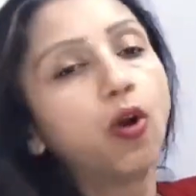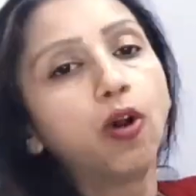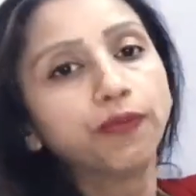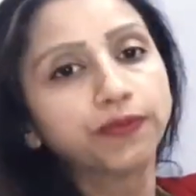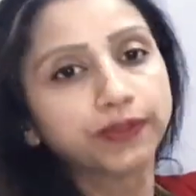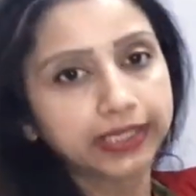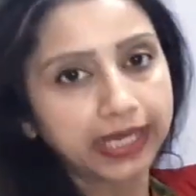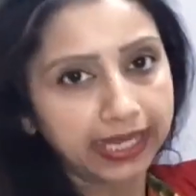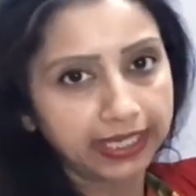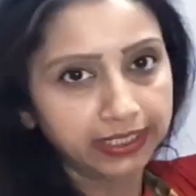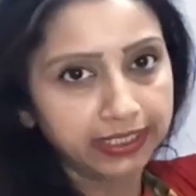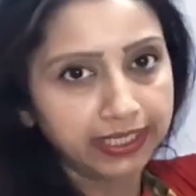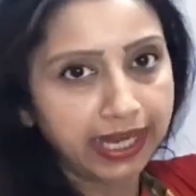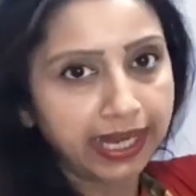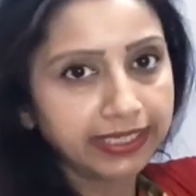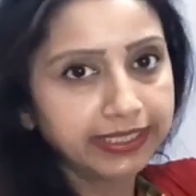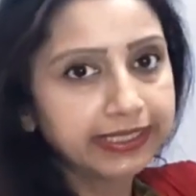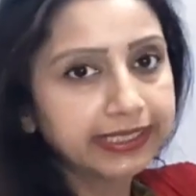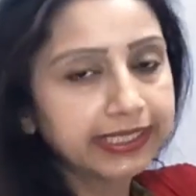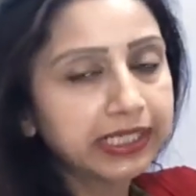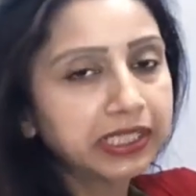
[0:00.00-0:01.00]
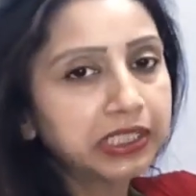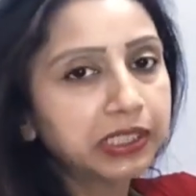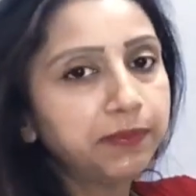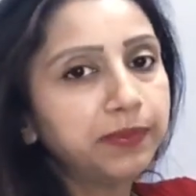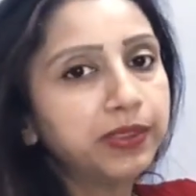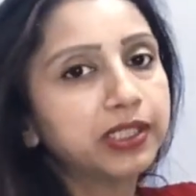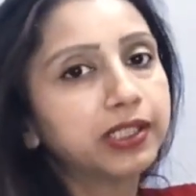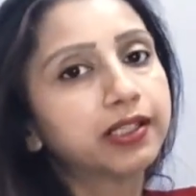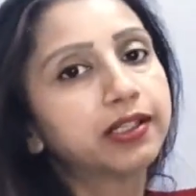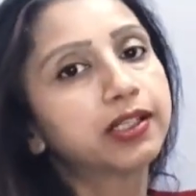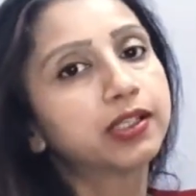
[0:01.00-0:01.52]
of side 9
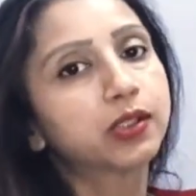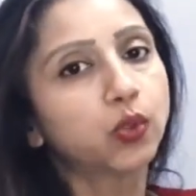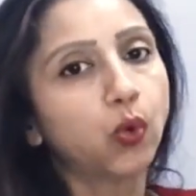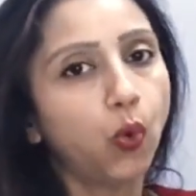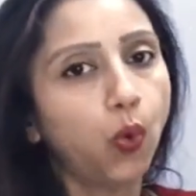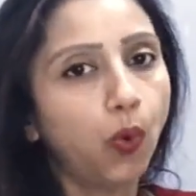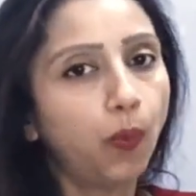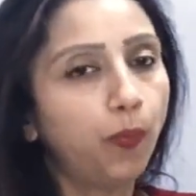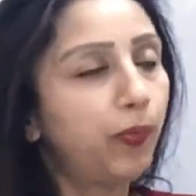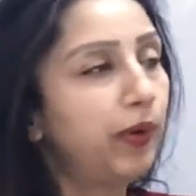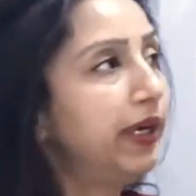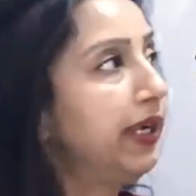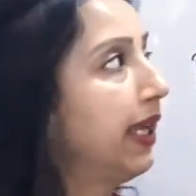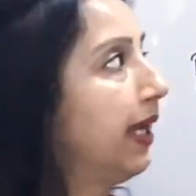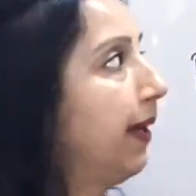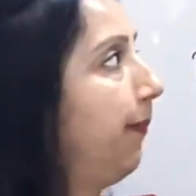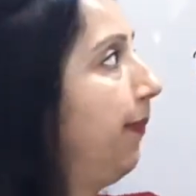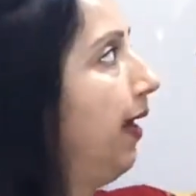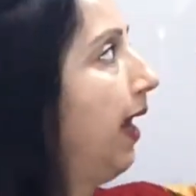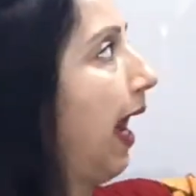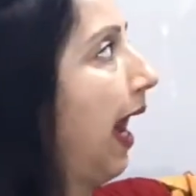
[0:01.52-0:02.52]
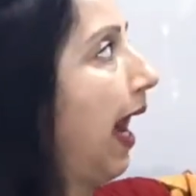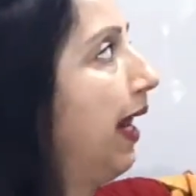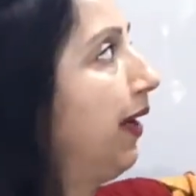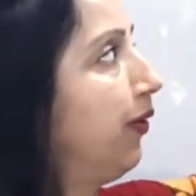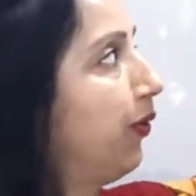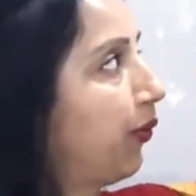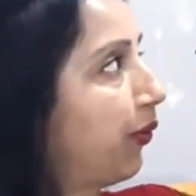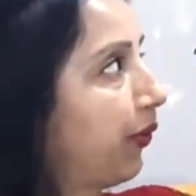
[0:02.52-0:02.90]
centimeter is opened up and